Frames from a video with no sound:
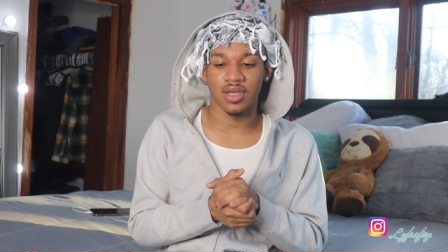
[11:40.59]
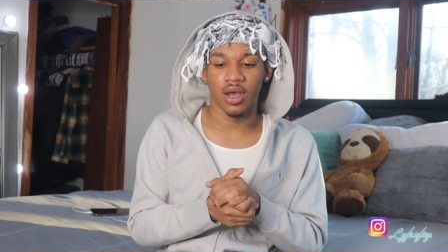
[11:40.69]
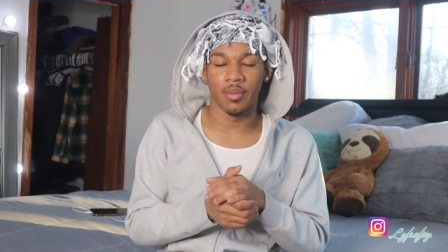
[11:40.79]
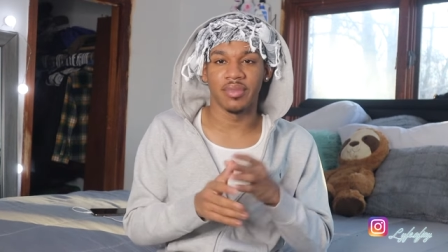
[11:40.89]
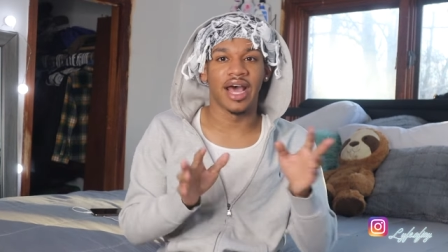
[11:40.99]

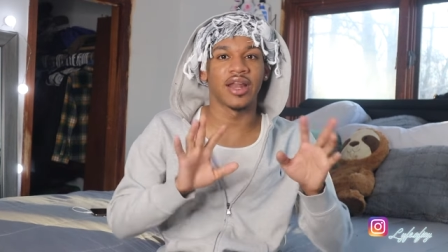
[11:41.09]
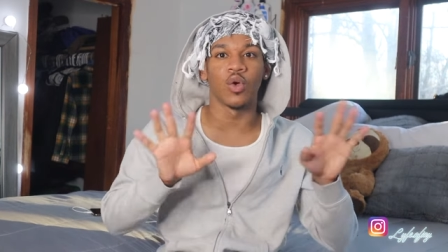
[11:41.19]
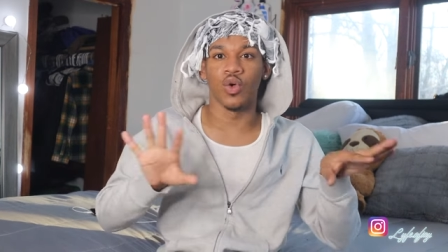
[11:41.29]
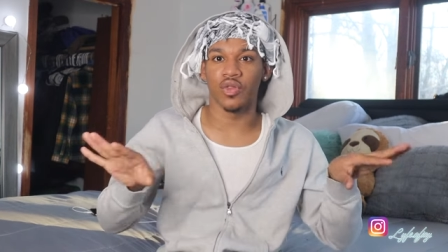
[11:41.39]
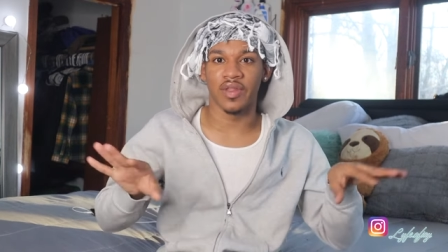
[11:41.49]
Um, not
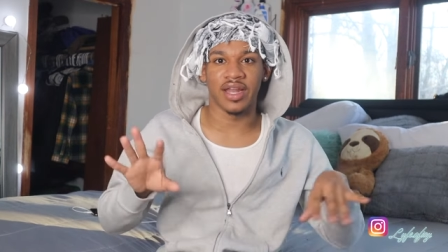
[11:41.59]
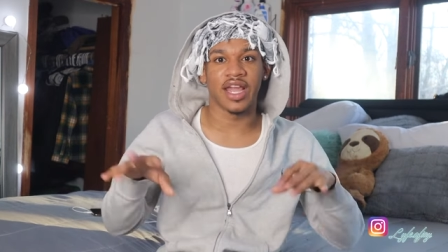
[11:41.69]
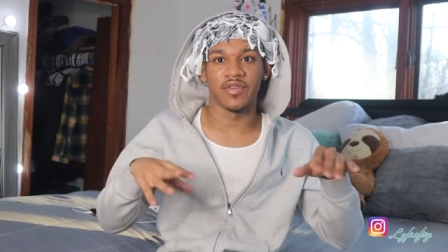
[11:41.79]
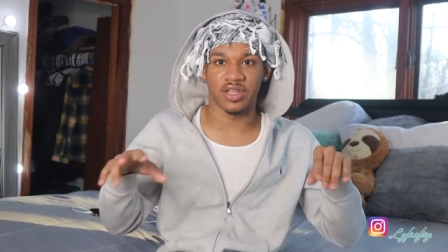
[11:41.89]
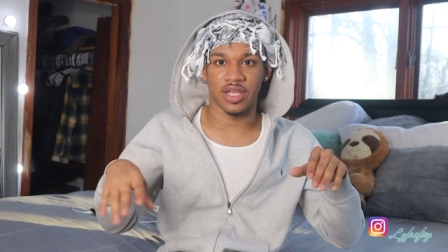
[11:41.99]
all, not
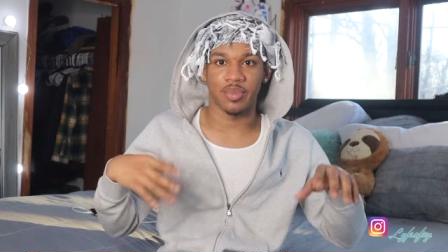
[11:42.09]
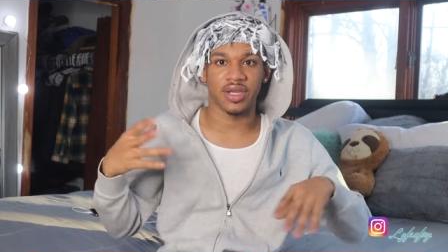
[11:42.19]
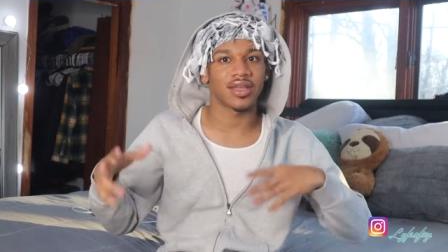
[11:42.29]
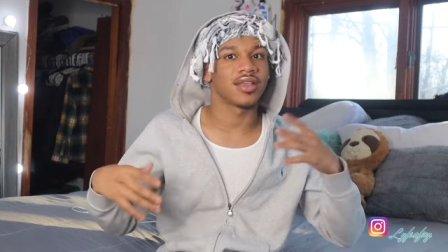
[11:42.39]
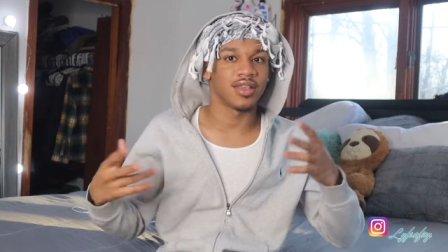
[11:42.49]
everything, but